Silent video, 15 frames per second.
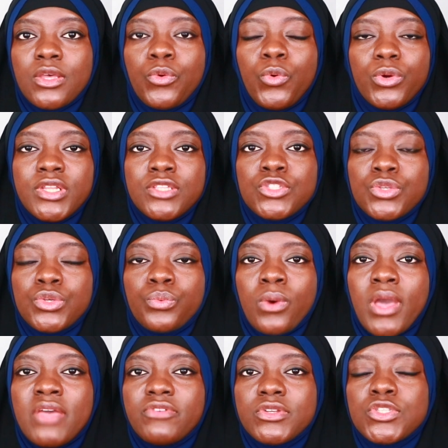according to
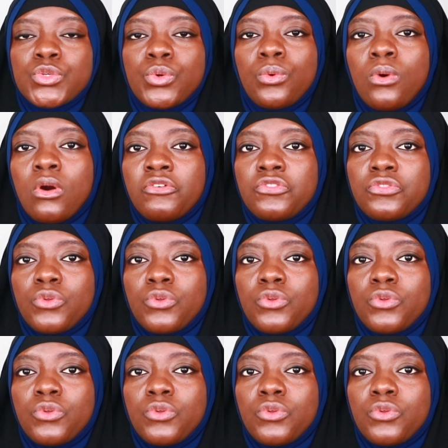whatever school of